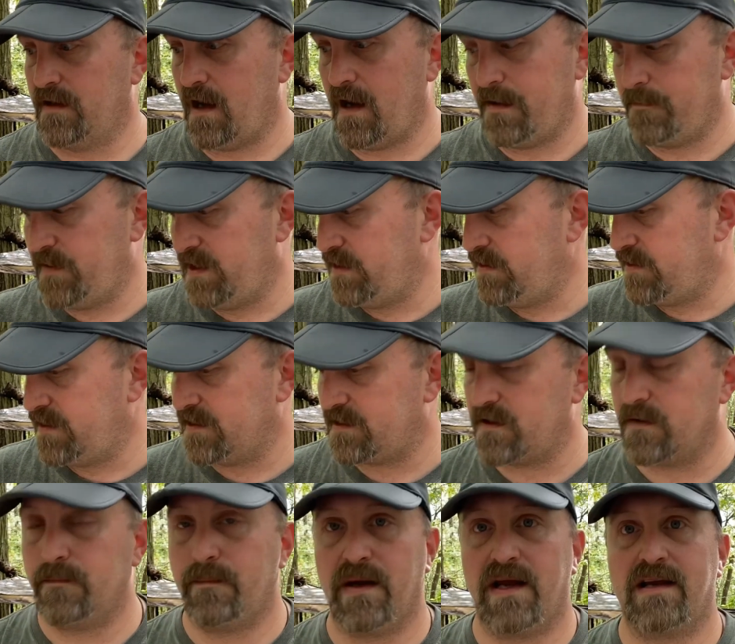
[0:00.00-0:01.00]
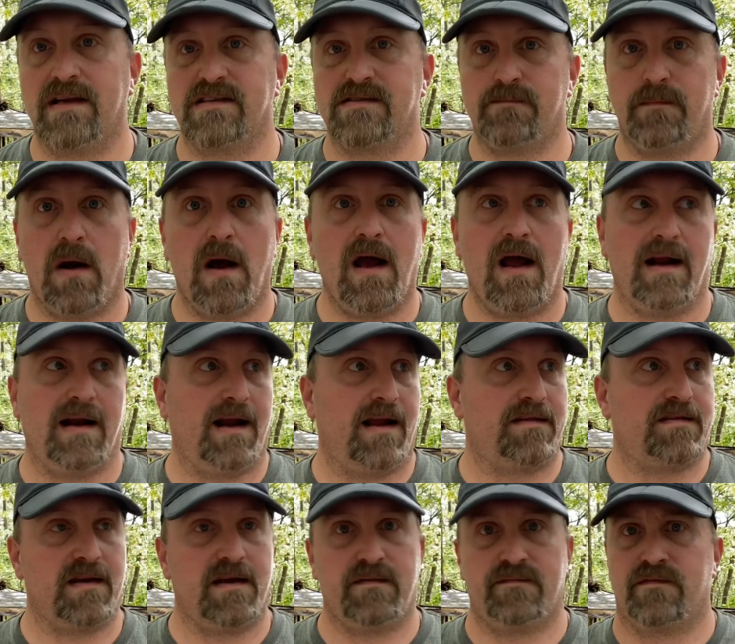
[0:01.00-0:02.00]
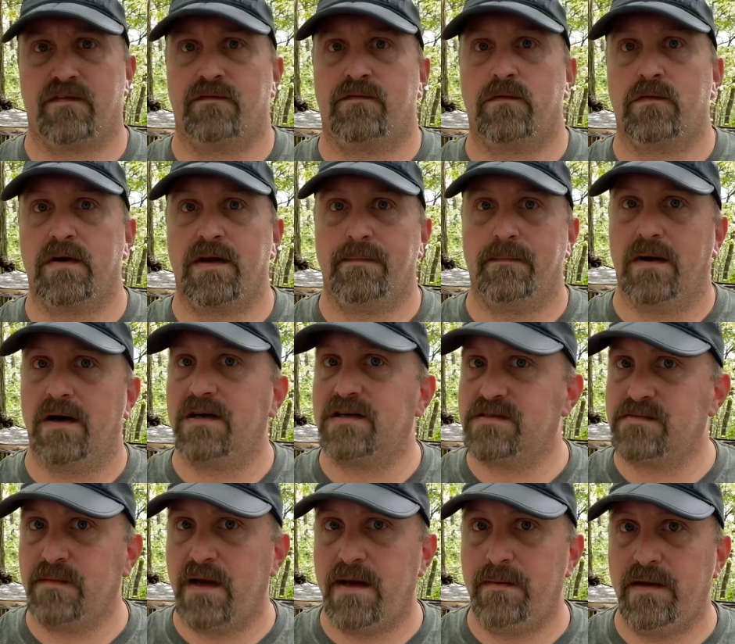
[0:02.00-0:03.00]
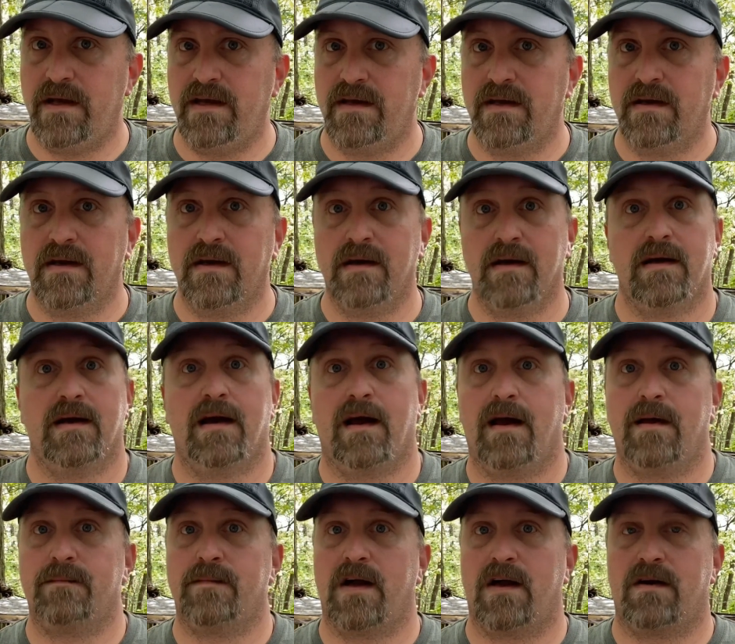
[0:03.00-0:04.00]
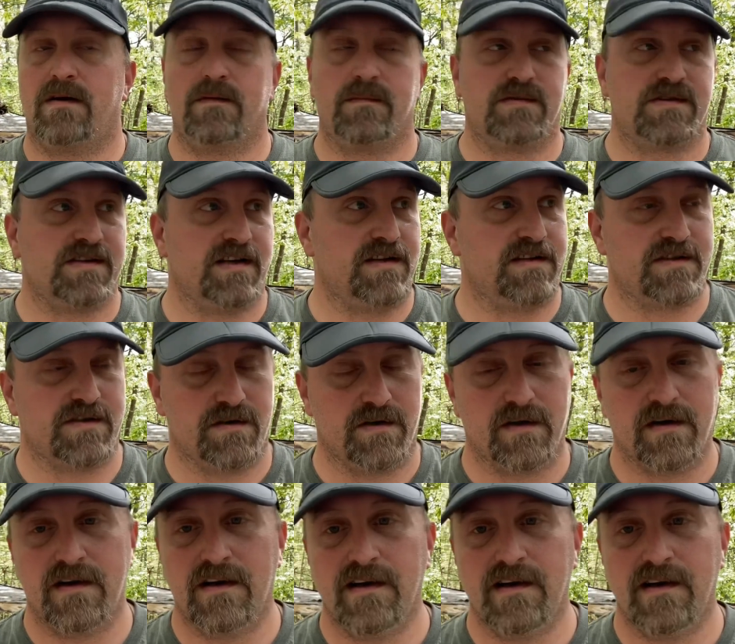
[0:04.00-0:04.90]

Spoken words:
I mean, you get their biggest pot, I think, for $40 maybe. I'm not 100% sure.